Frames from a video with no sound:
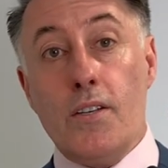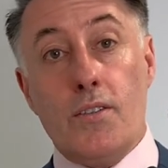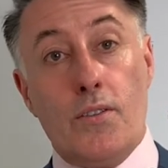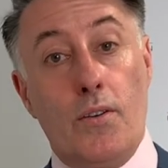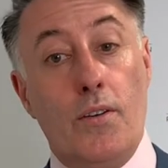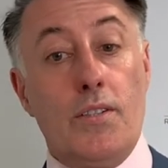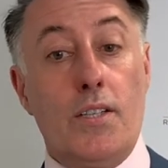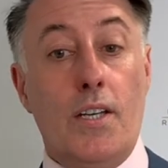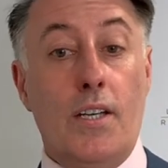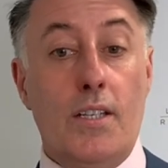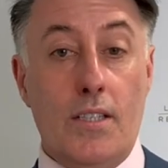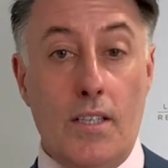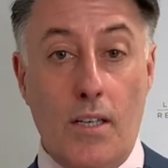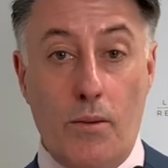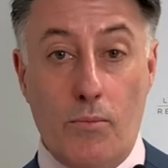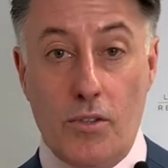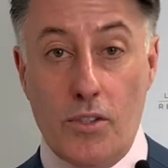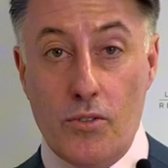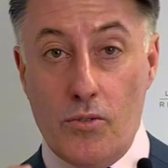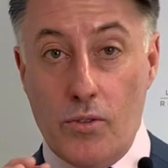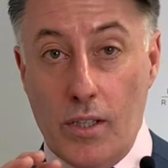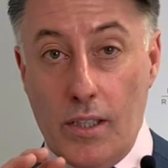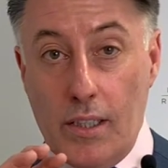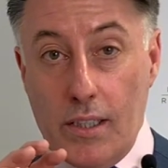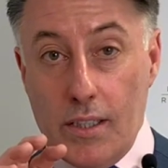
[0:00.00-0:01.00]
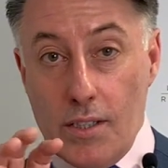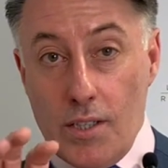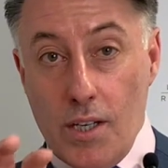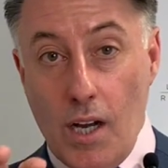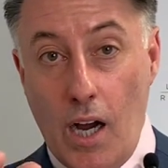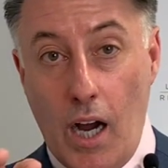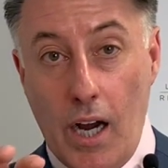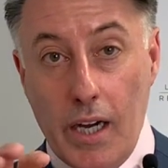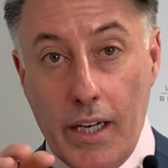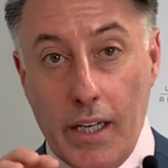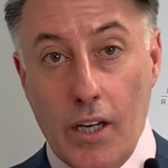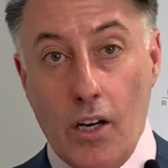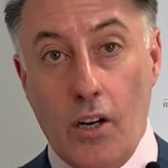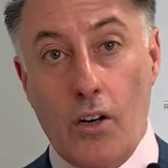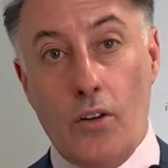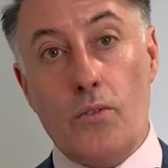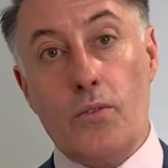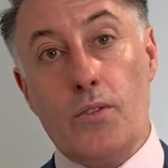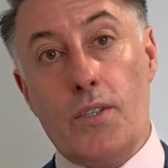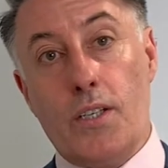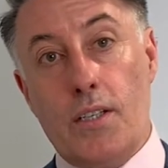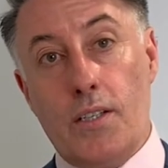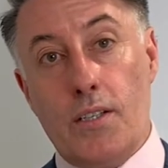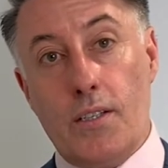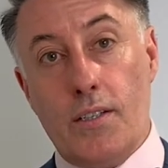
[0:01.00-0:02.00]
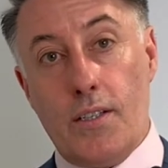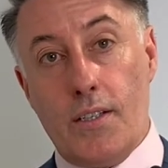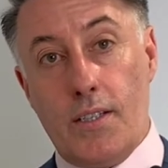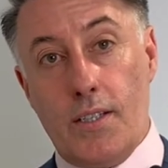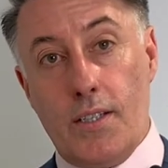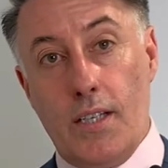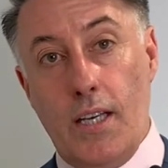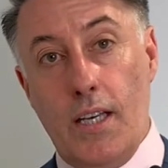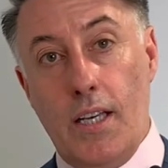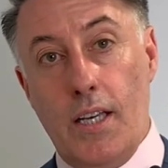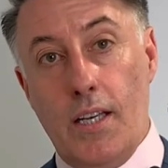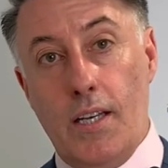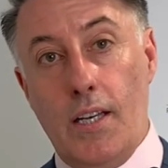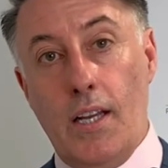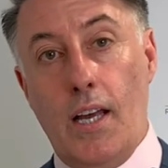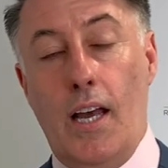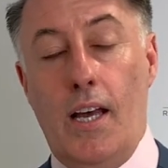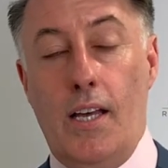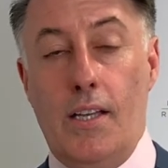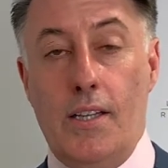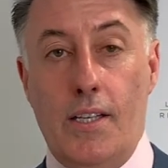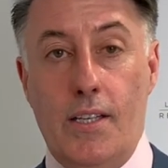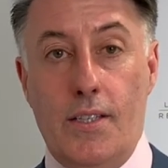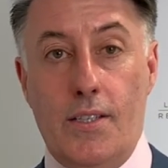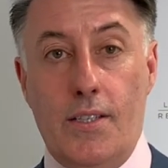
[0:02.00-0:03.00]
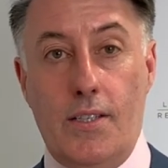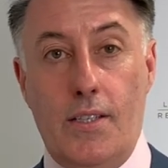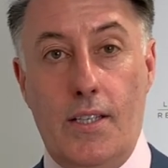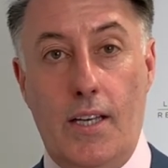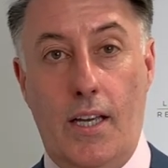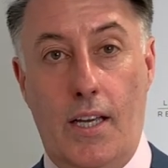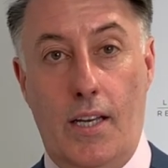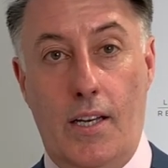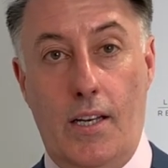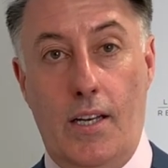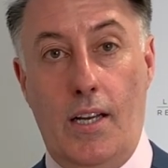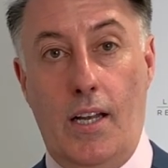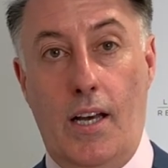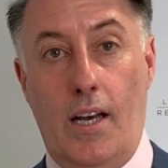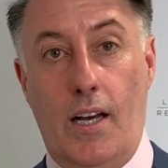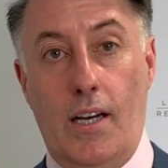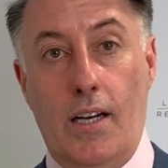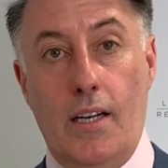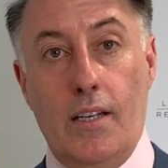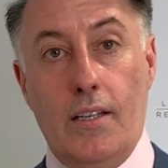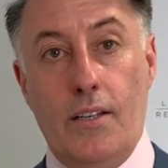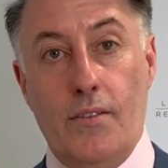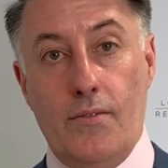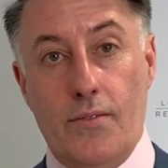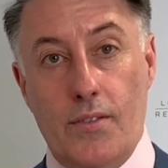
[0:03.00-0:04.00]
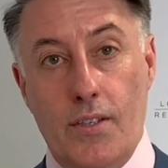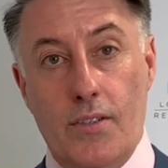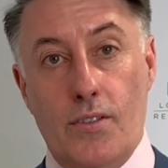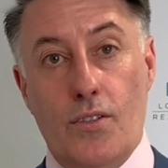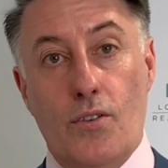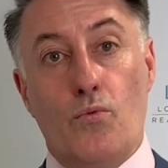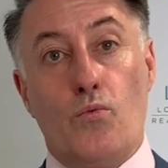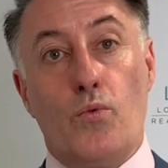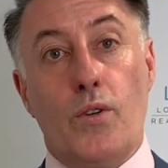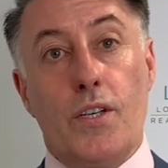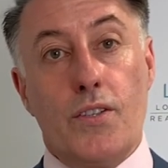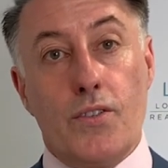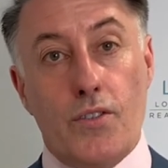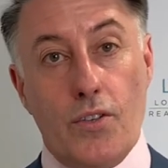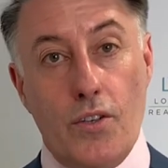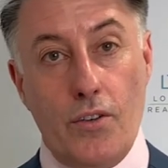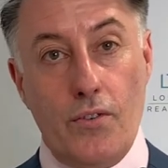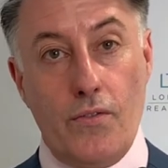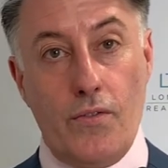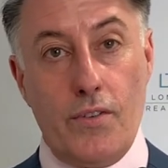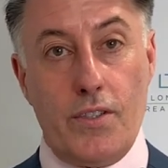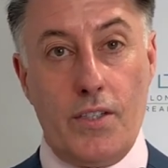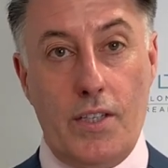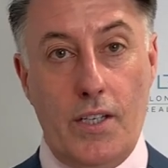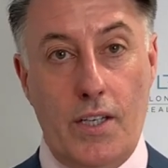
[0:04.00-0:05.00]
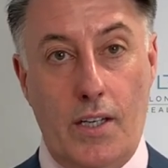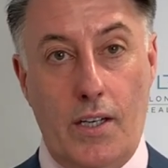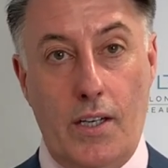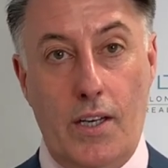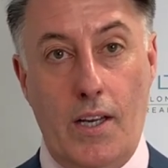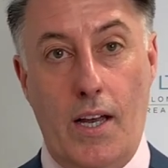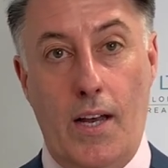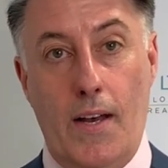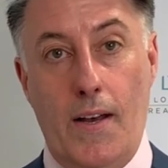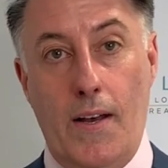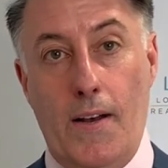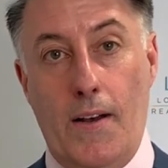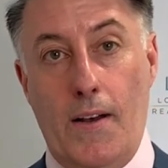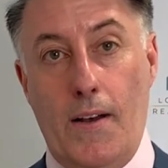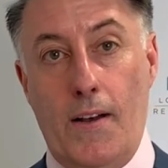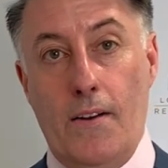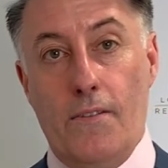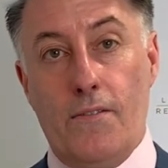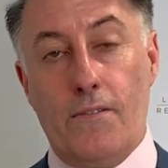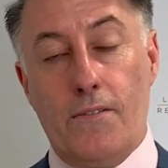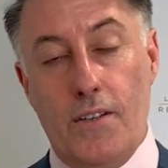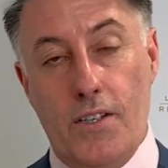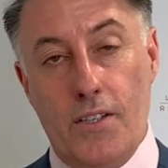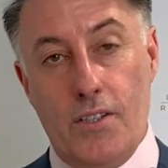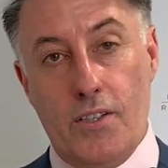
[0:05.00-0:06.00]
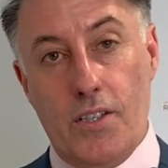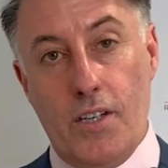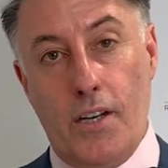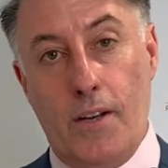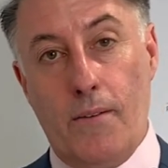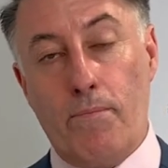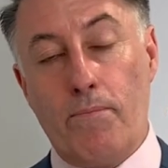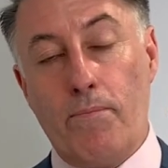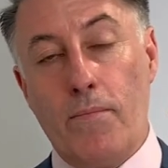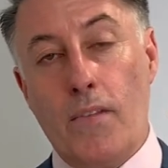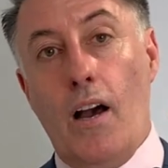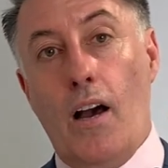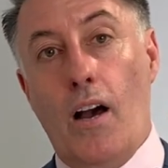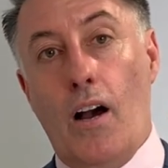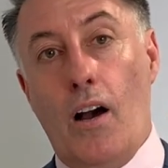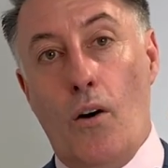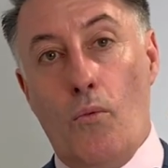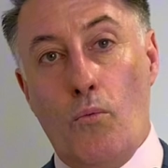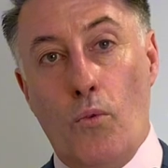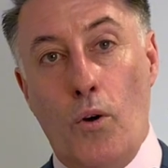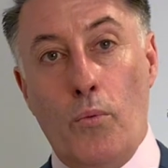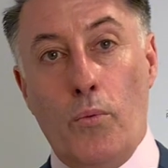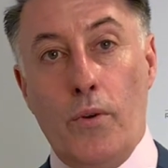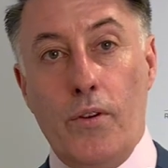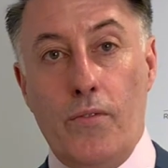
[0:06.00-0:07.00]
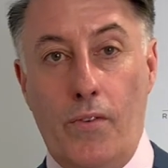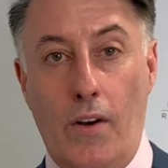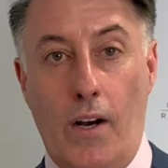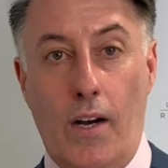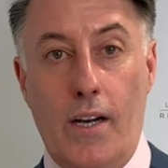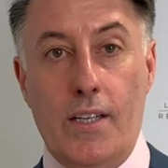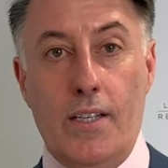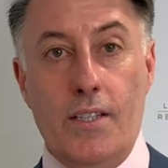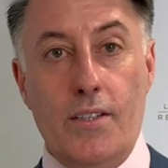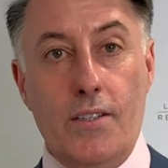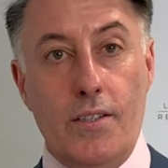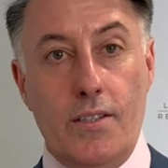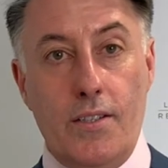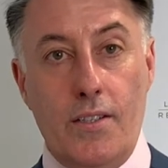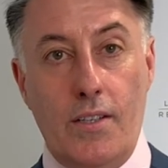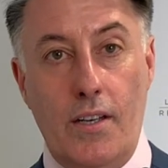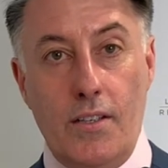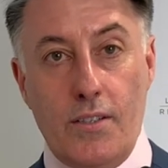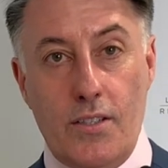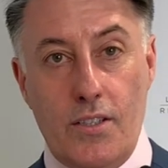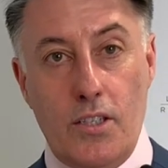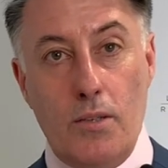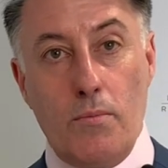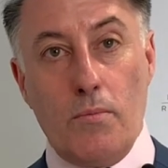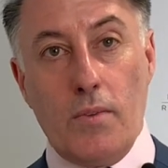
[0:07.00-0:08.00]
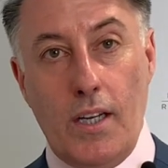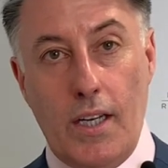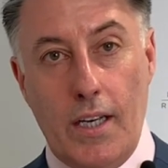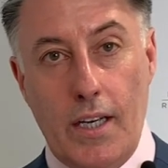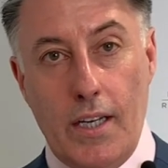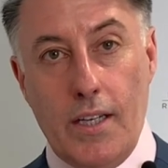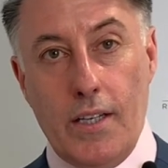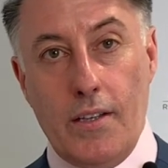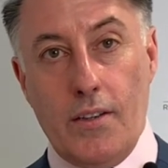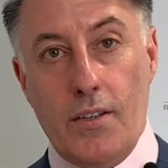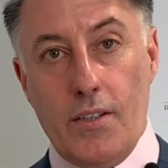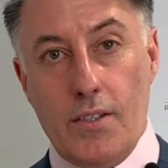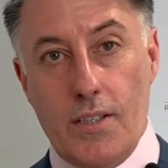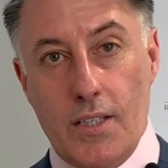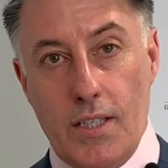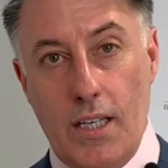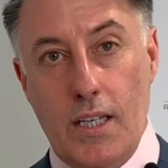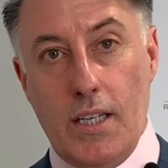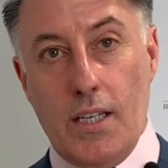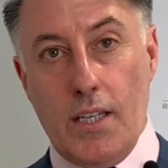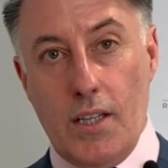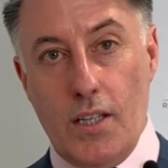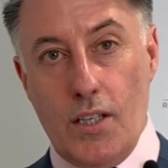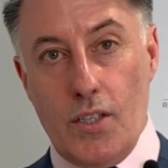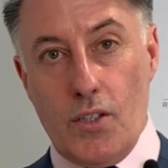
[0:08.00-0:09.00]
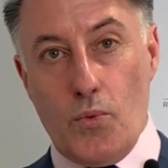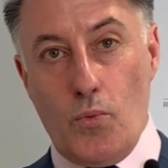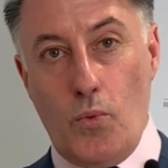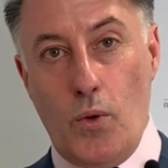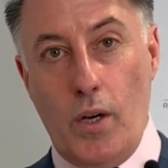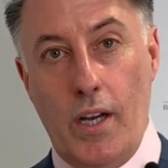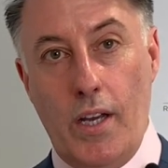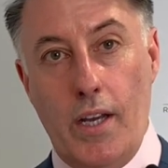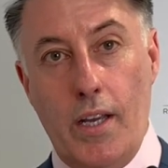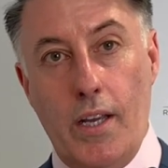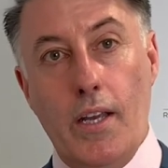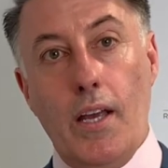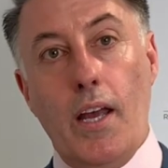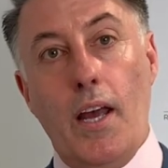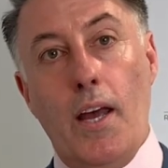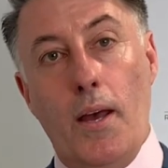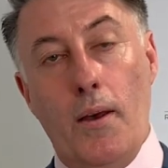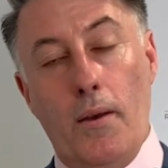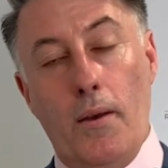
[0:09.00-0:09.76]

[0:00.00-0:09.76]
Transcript: So as I said, we're drilling tiny holes into the skin, and this then uh, gives us a resurfacing uh, feature. Uh, what we find is stimulating the skin in this way